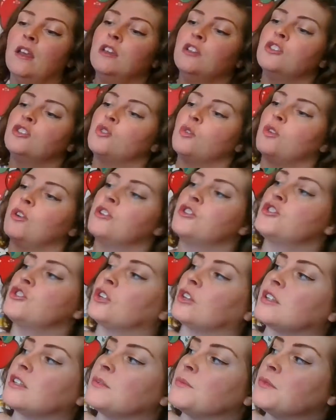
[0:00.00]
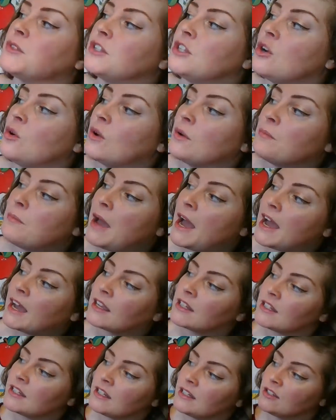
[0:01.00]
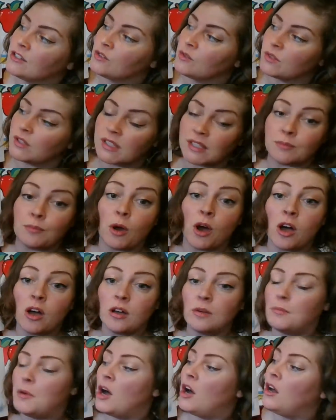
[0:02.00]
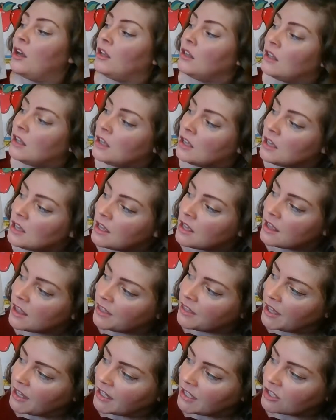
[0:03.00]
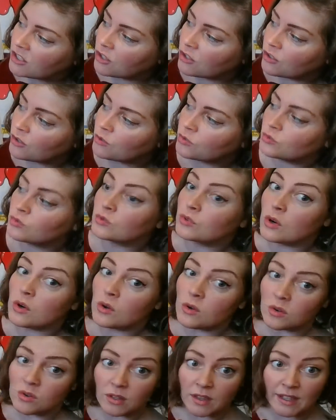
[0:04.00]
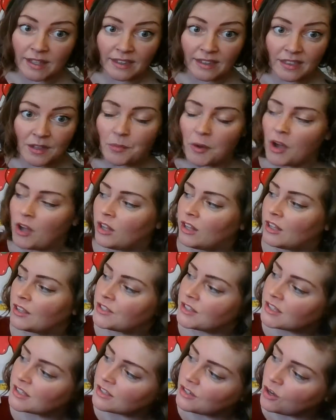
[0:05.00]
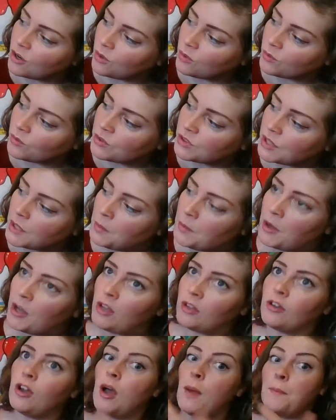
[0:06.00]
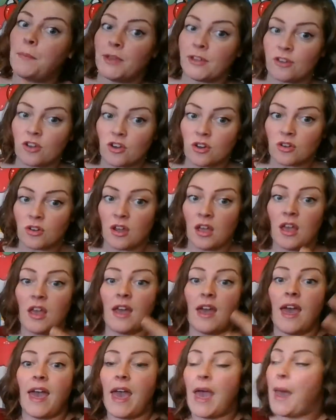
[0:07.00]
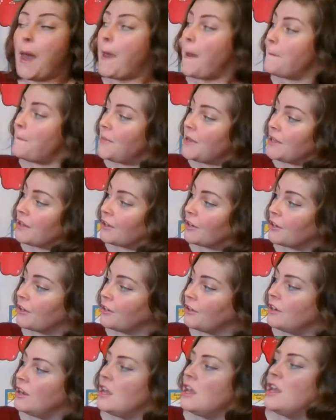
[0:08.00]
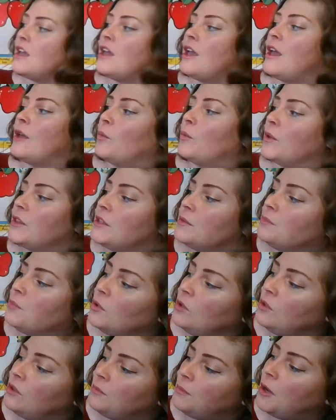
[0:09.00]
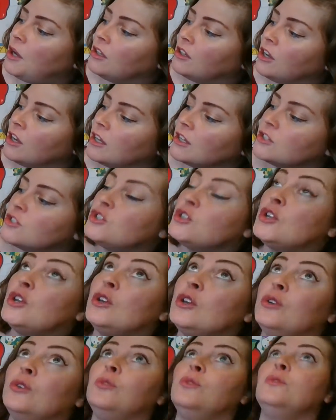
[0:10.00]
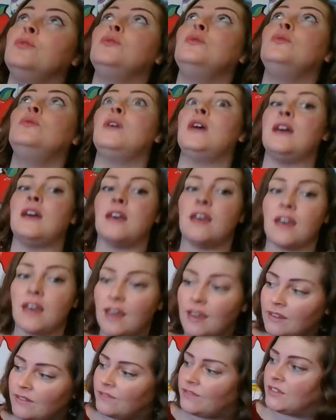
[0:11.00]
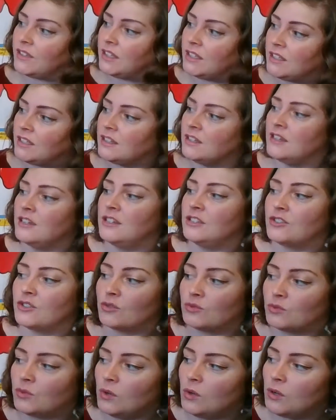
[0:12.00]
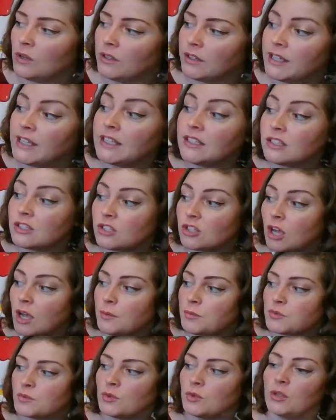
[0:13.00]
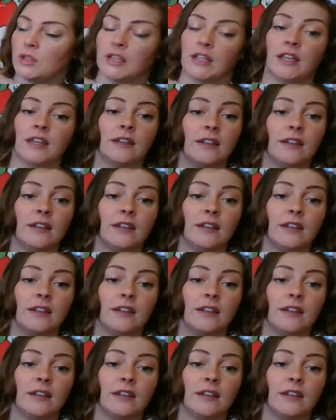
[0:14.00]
George took some snow and packed it into a small ball. Then he started rolling the ball in the snow. The ball got bigger and bigger, and when the ball got too heavy, to roll, he stopped rolling it